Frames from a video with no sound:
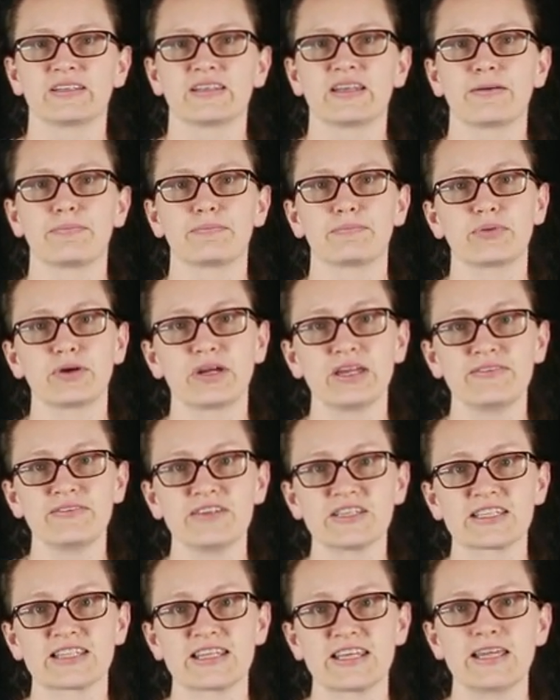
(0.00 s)
Now
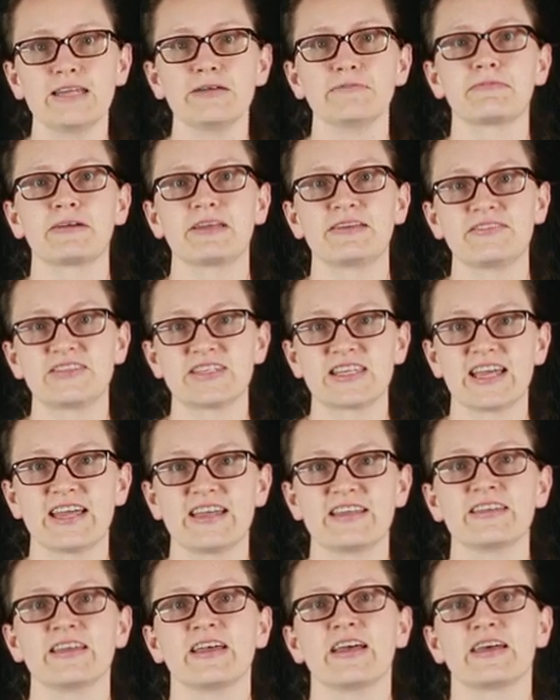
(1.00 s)
previously we've
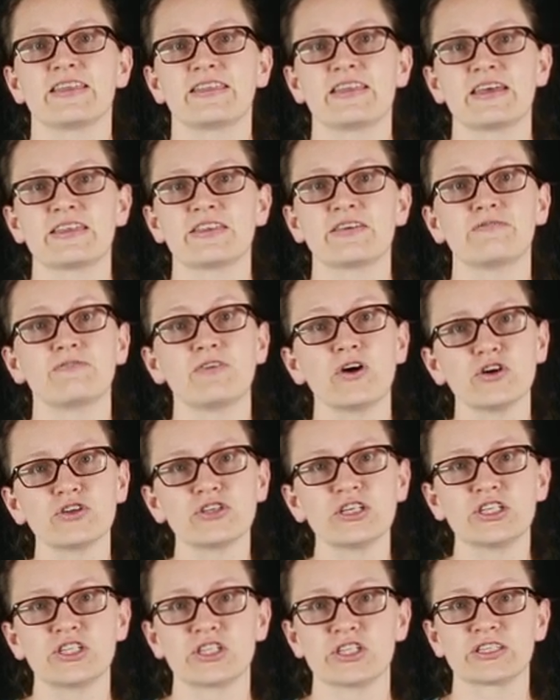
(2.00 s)
said that the
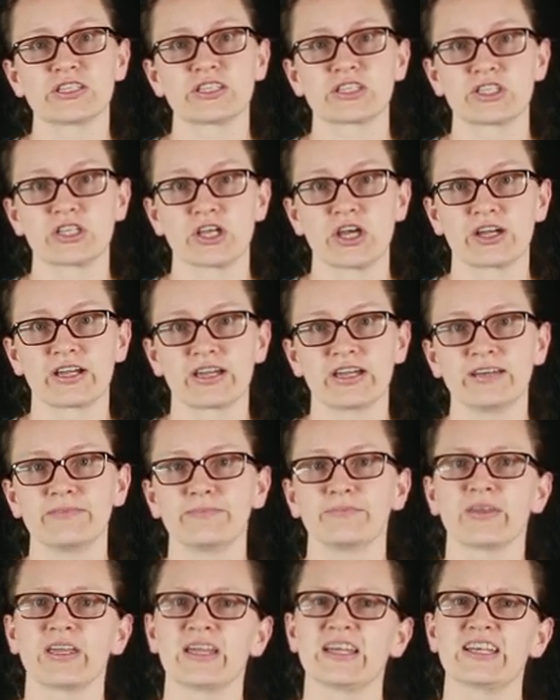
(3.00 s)
voltage in a circuit
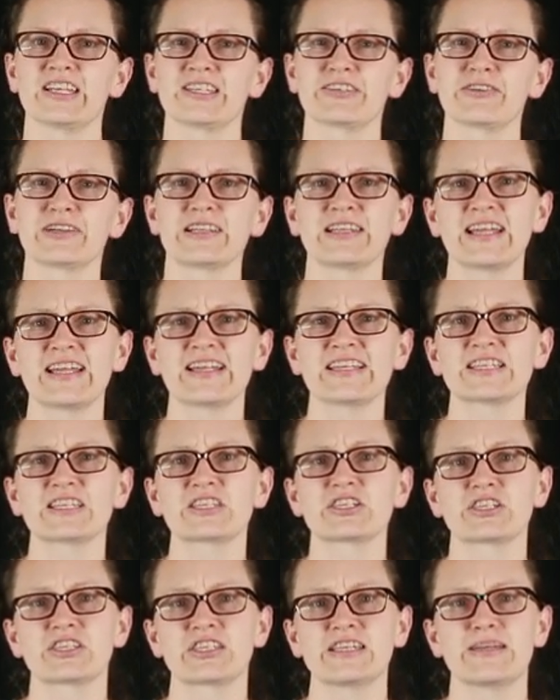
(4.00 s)
is
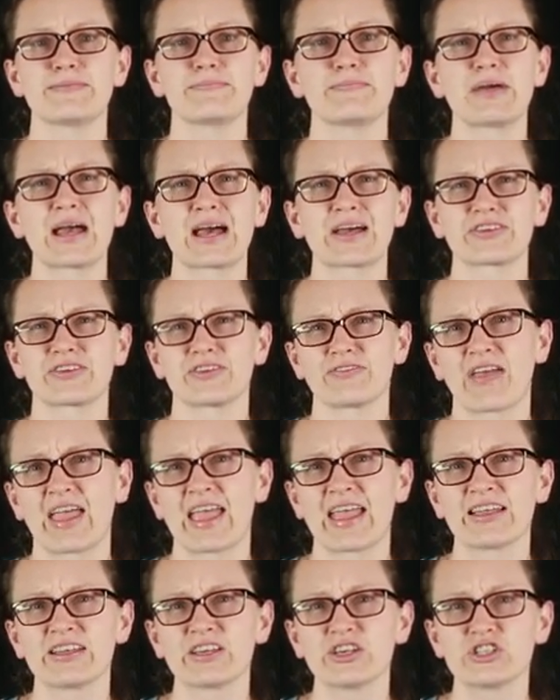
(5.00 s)
related to the amount of
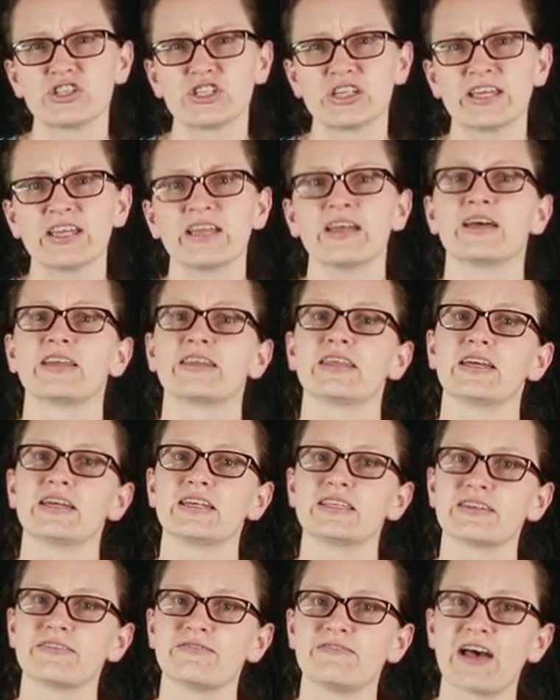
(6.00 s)
energy that
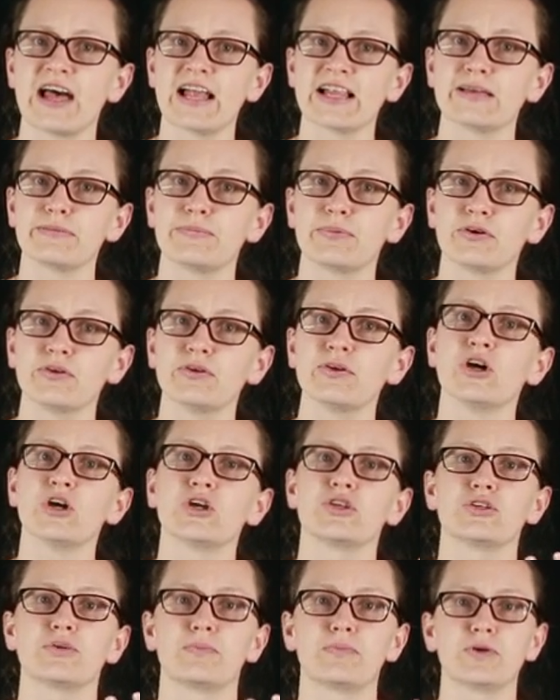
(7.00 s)
is available
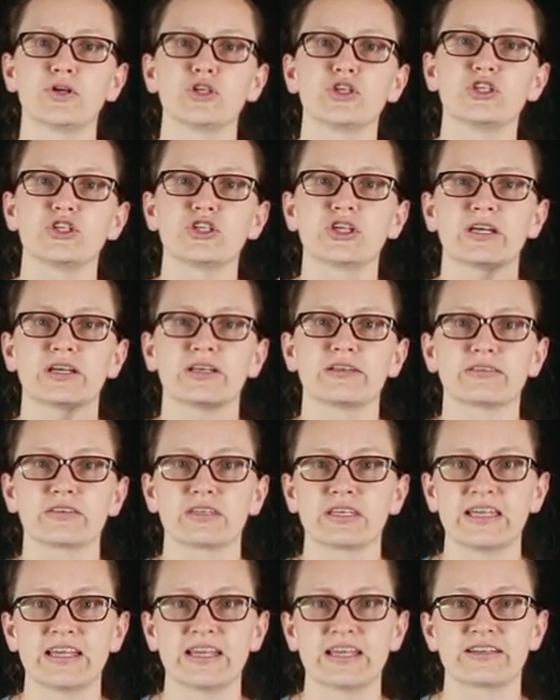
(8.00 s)
to push
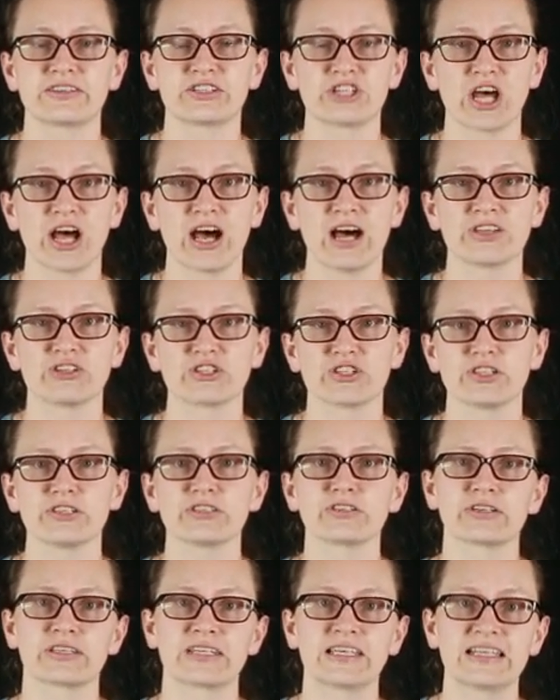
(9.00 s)
the
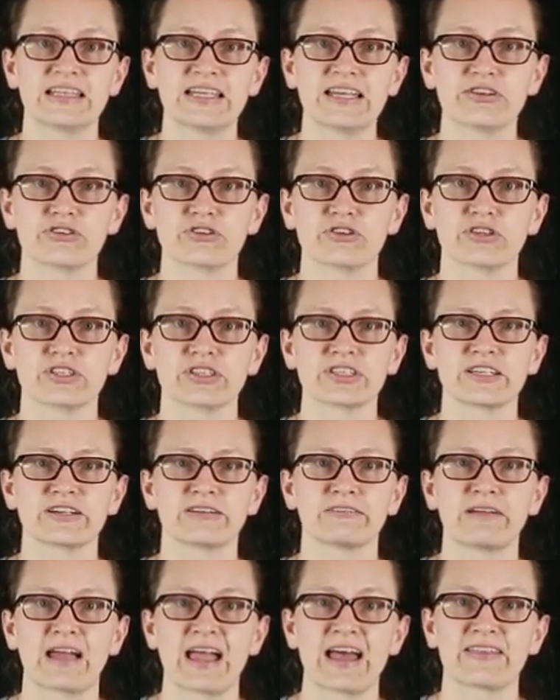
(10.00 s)
charges or the electrons
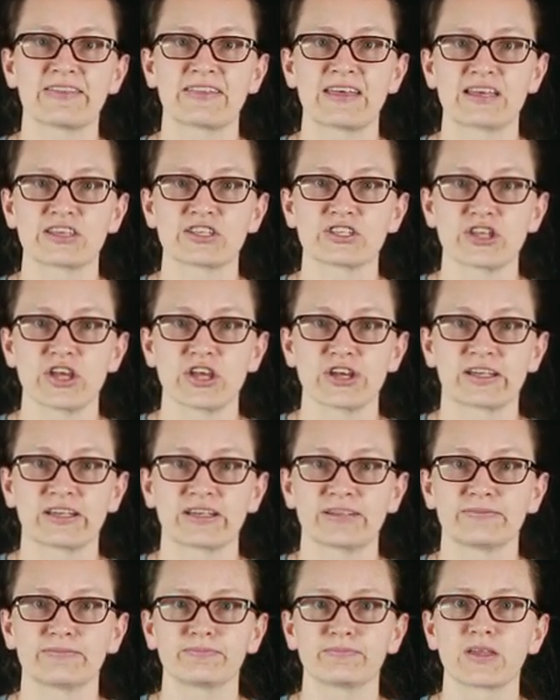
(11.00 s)
around that circuit.